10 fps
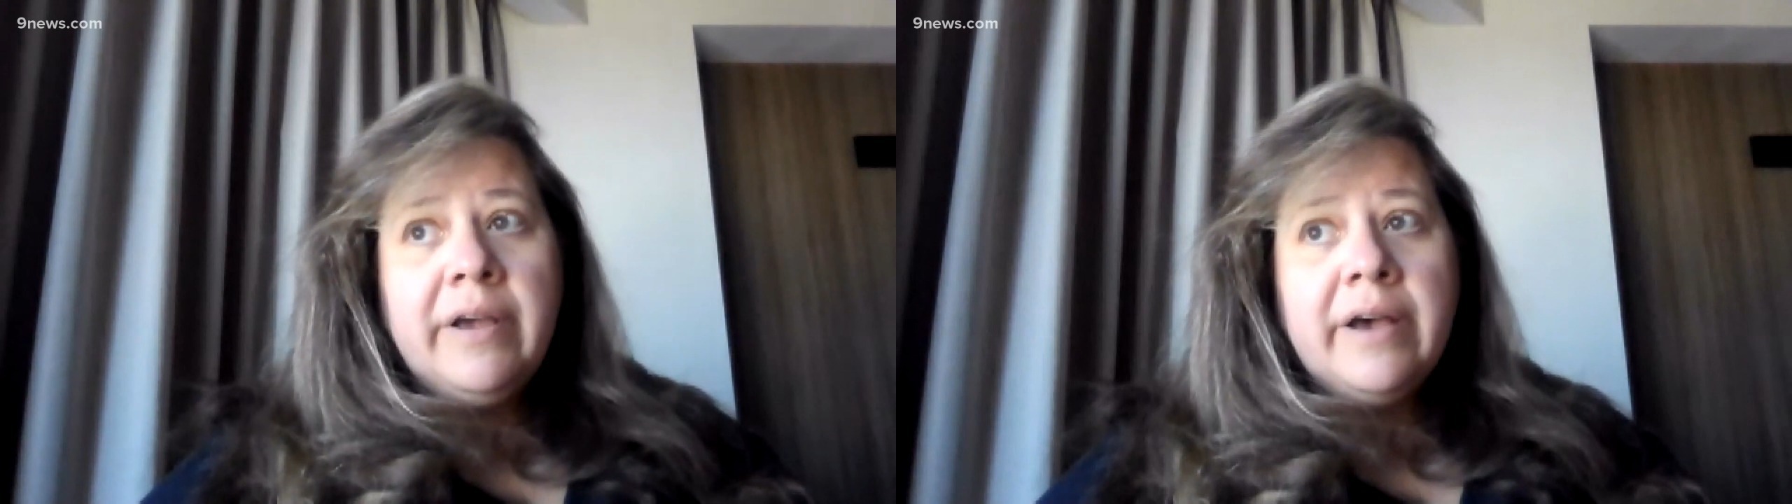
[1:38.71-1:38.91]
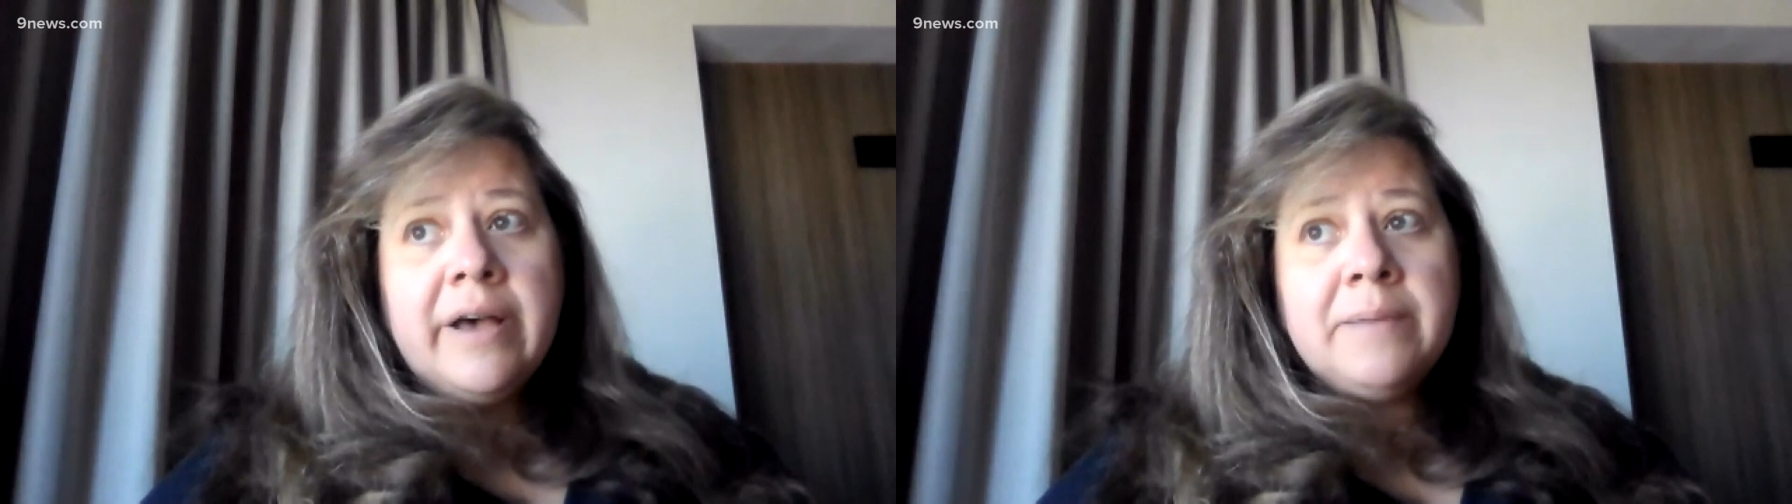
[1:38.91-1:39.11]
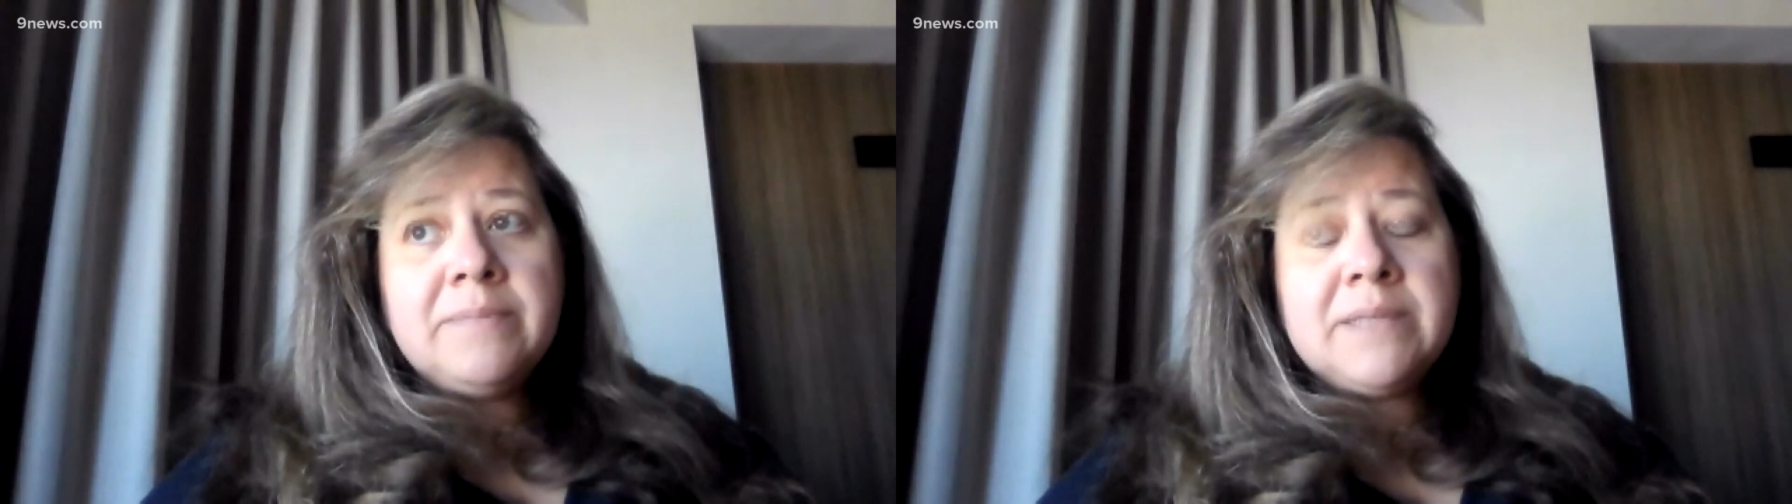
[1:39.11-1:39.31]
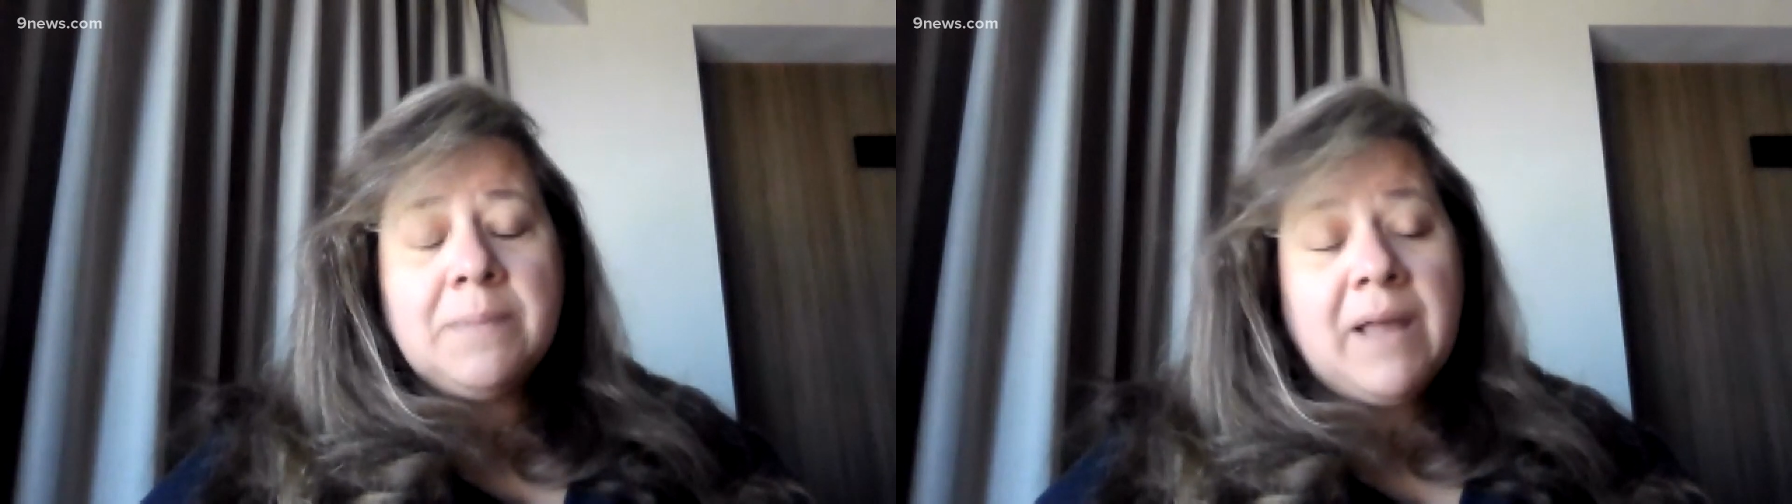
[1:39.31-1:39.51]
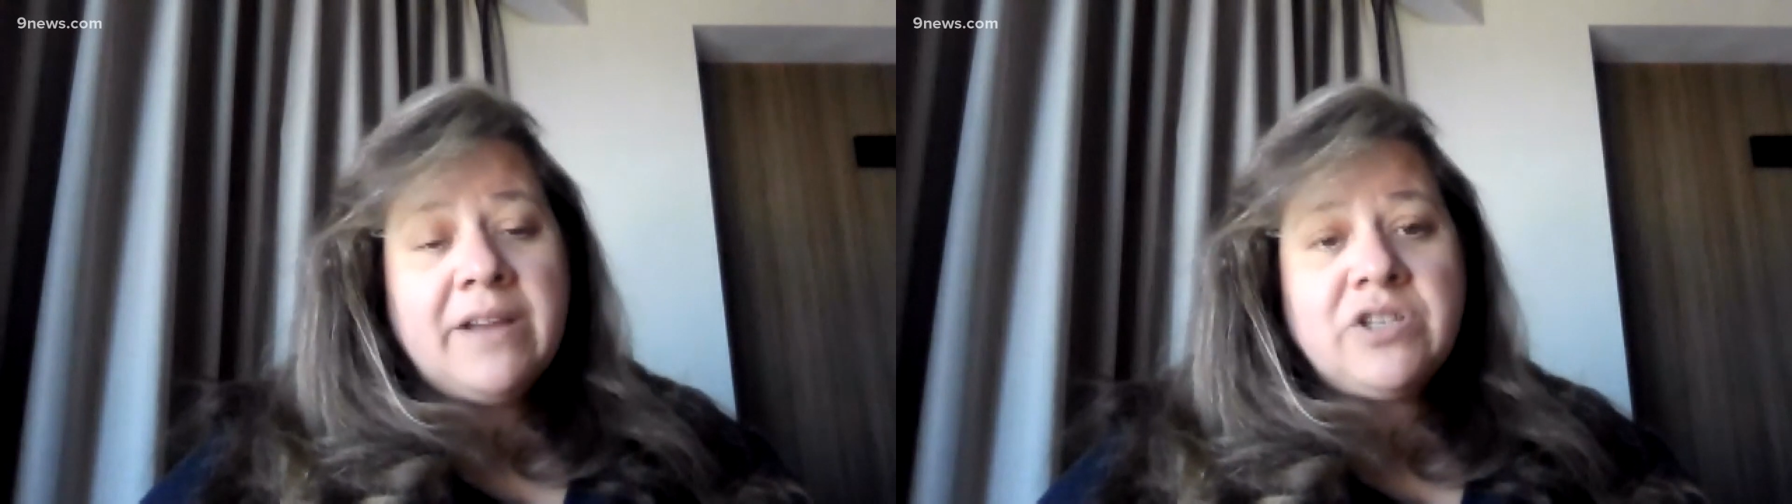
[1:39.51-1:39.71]
um,
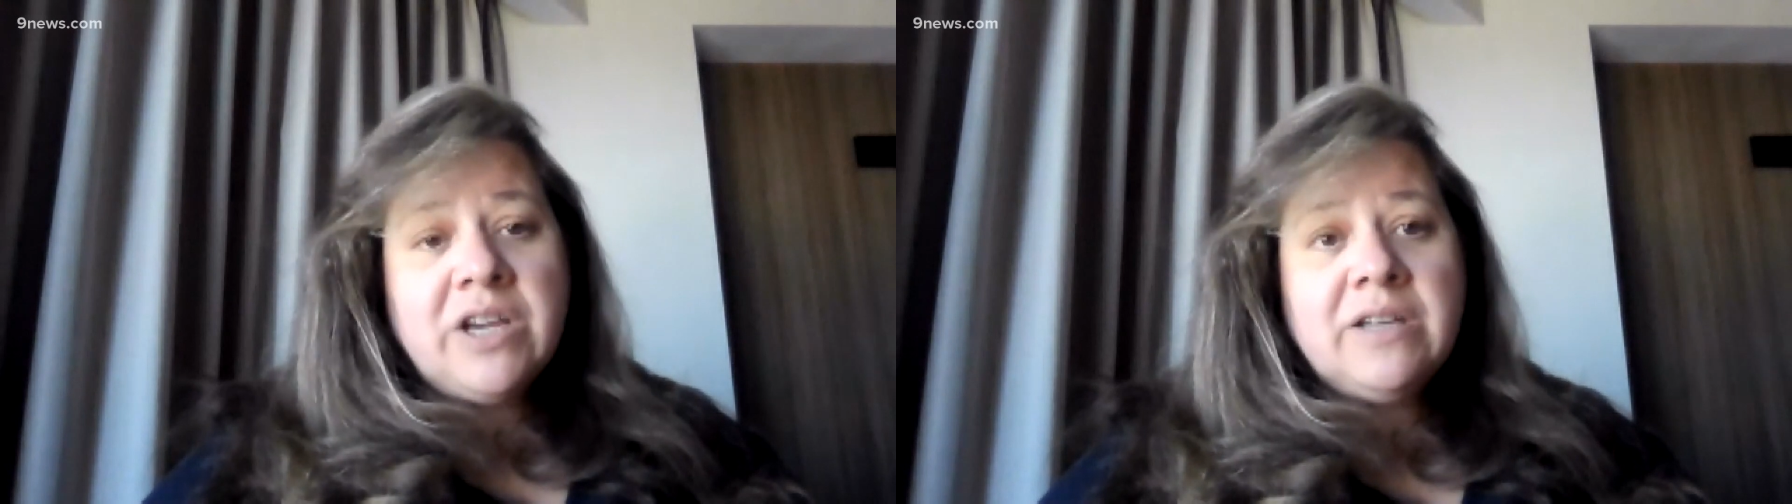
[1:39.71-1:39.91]
supply chain.